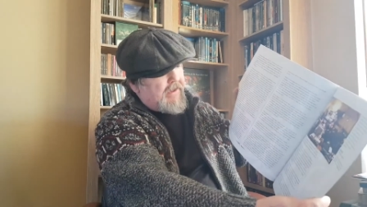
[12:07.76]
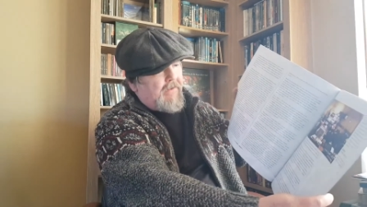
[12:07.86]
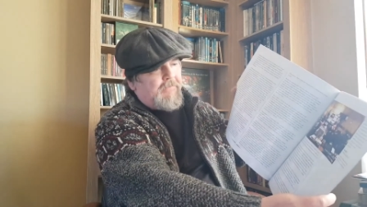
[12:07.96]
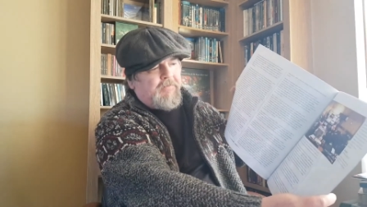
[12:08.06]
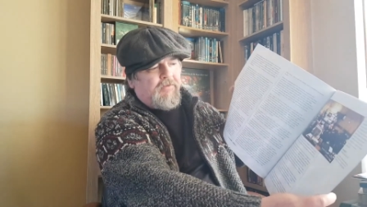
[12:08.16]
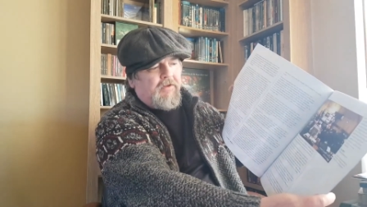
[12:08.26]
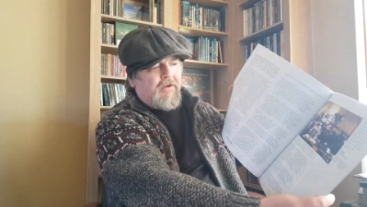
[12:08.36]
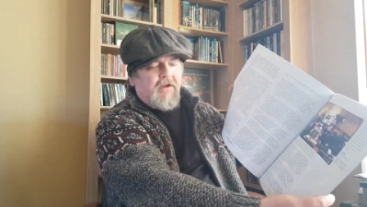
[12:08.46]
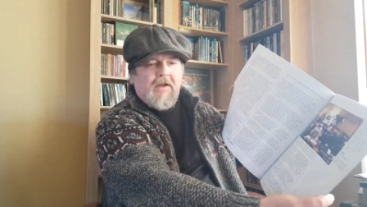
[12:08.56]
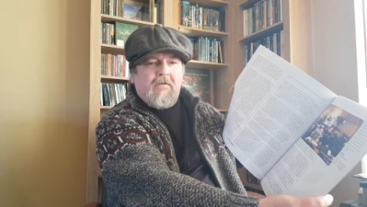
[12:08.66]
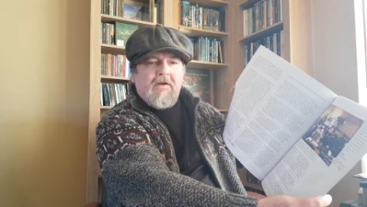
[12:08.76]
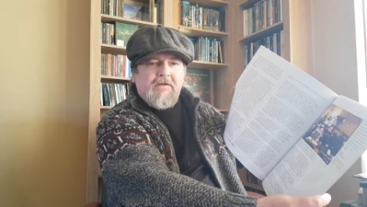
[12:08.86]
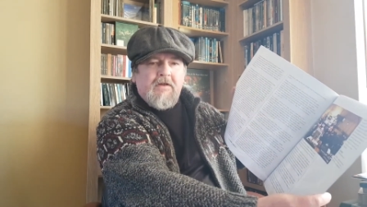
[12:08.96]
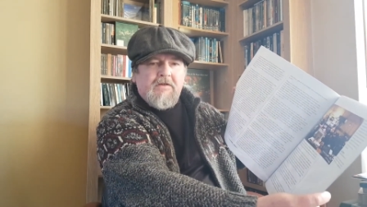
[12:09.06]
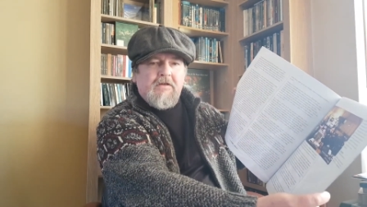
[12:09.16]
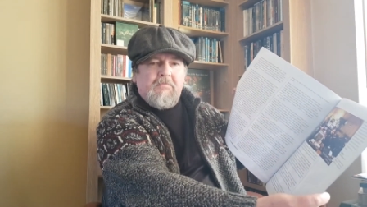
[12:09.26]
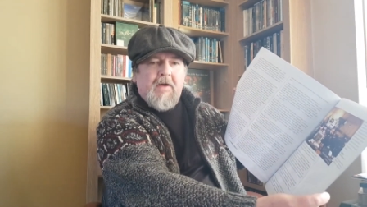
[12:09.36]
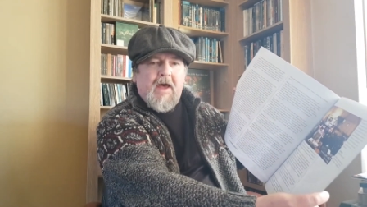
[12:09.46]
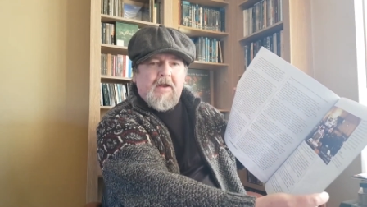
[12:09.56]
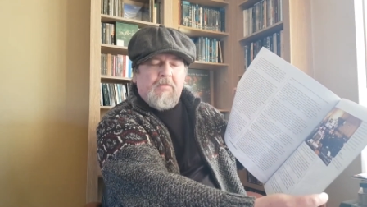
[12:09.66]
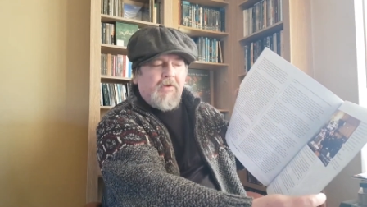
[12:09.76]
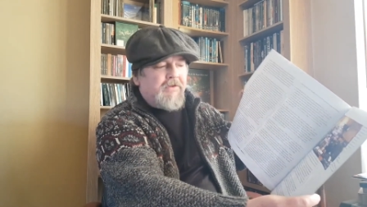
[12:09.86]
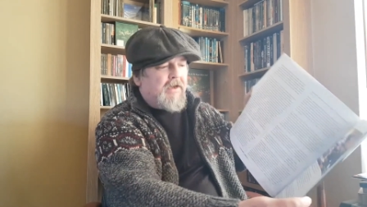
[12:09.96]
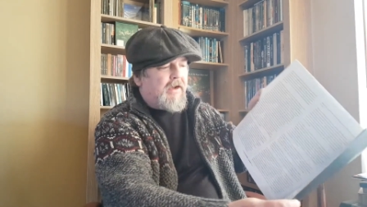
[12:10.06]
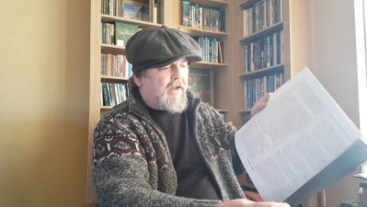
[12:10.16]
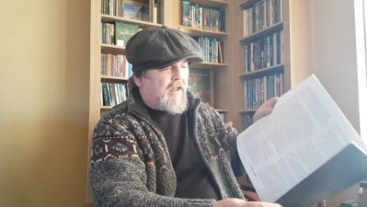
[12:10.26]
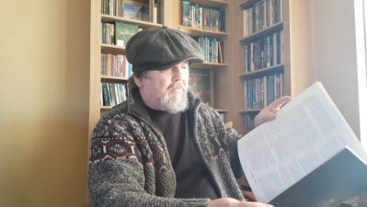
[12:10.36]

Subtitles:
depths, but you know, it's not too bad. I will say that.